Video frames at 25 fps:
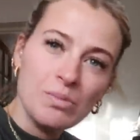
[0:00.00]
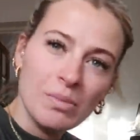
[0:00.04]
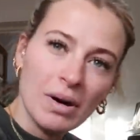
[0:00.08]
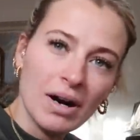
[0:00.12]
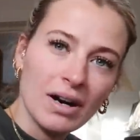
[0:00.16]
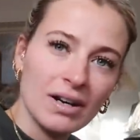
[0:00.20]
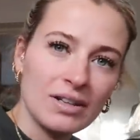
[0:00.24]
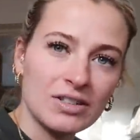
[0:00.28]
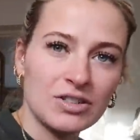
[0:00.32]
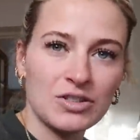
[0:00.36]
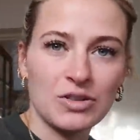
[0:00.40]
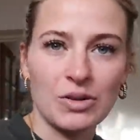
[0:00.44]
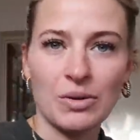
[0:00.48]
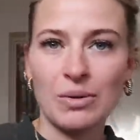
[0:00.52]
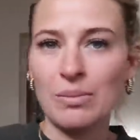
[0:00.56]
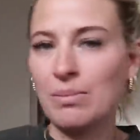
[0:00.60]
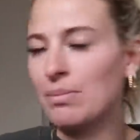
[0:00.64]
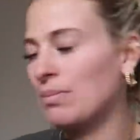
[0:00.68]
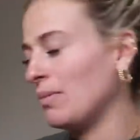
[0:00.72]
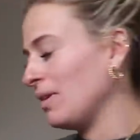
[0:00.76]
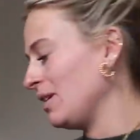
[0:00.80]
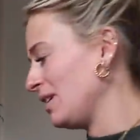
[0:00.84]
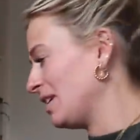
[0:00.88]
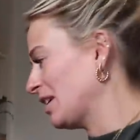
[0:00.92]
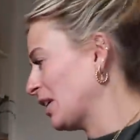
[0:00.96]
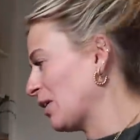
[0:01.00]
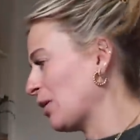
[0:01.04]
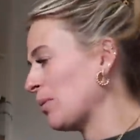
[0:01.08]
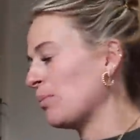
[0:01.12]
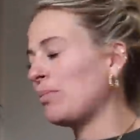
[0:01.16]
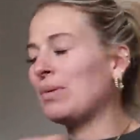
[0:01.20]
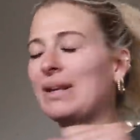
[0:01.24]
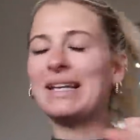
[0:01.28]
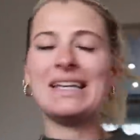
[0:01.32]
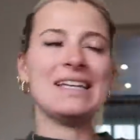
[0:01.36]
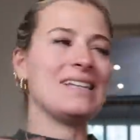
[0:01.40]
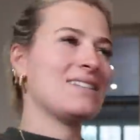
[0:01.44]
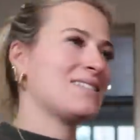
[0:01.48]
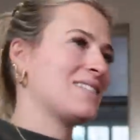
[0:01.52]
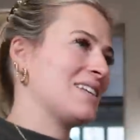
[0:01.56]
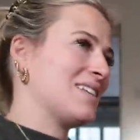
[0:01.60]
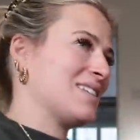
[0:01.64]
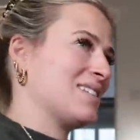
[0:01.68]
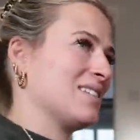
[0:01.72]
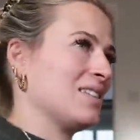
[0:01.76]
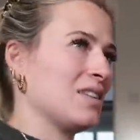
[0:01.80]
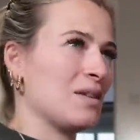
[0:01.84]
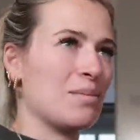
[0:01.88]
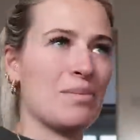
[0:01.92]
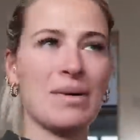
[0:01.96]
much, or, you know, obliques
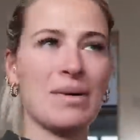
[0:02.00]
isn't the